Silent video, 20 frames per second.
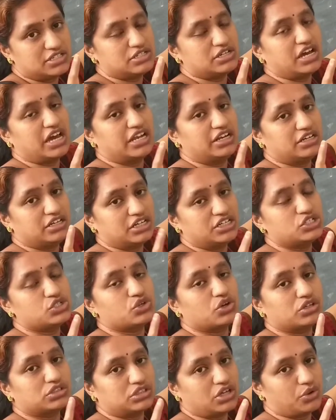hundreds
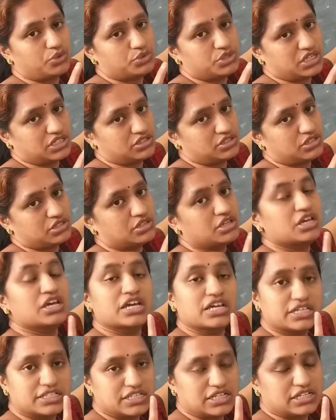or thousands.
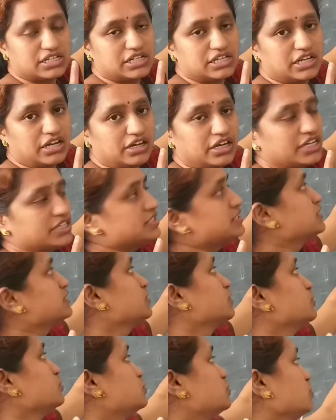Is it clear, guys?
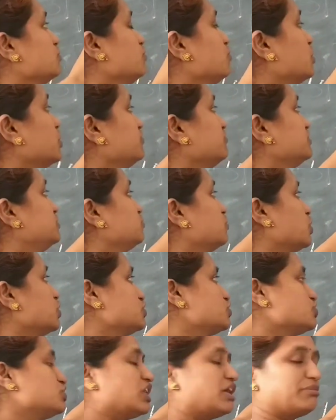So with what
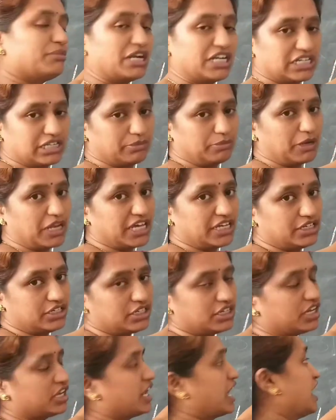should I multiply
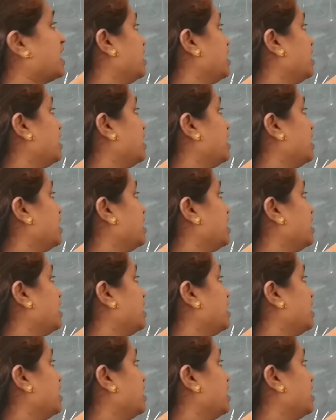here? I